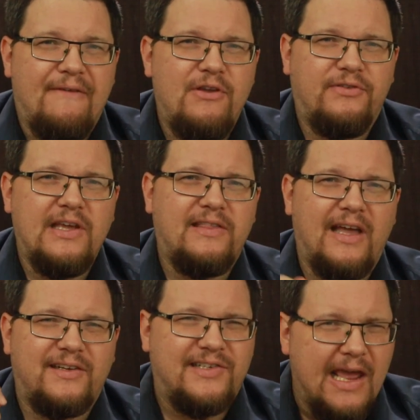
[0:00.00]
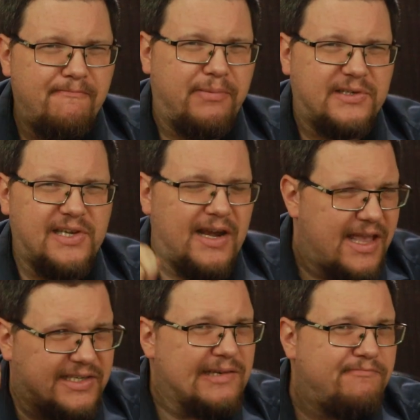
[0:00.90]
if you think that
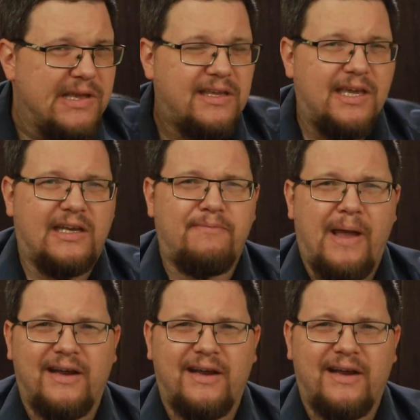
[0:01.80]
10% isn't being kicked